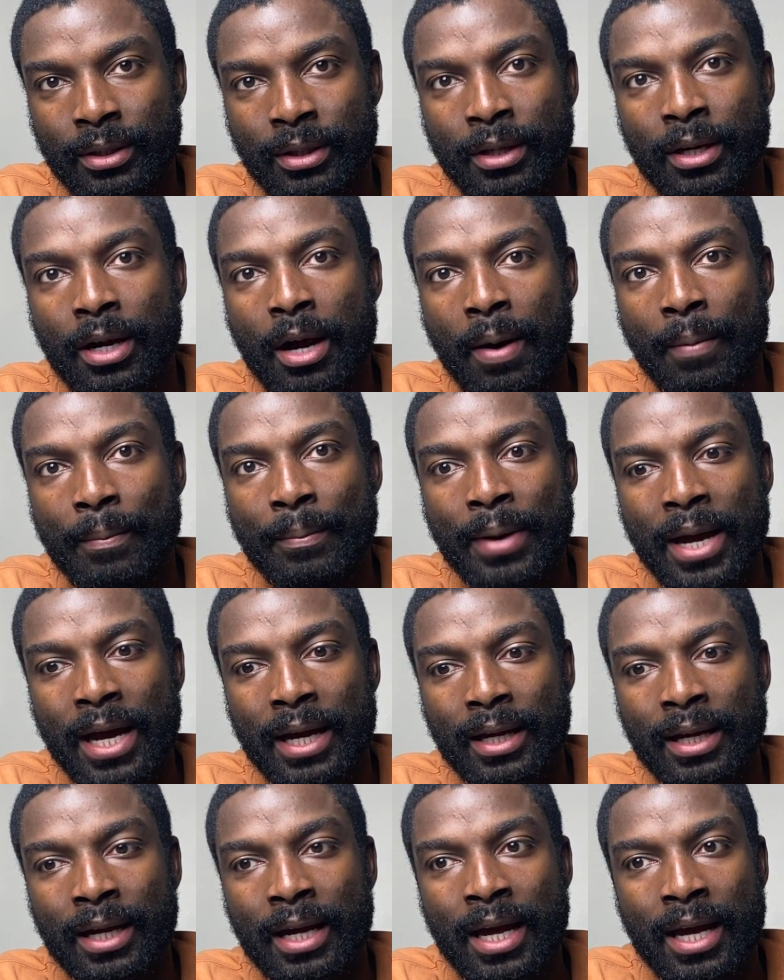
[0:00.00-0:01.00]
can come
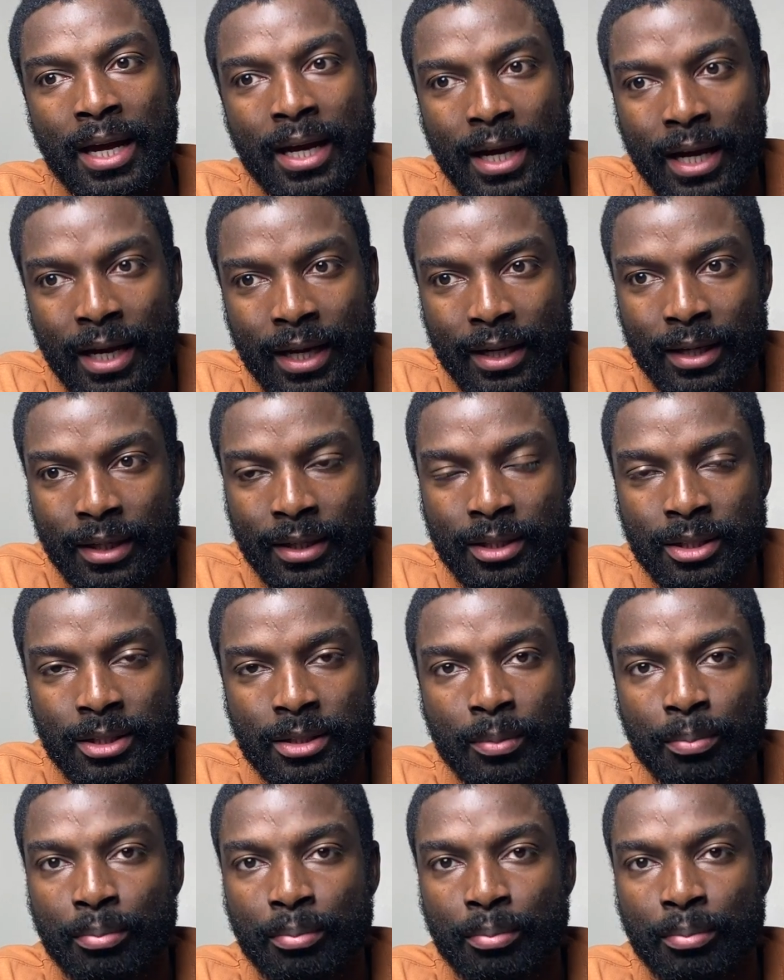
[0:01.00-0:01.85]
back and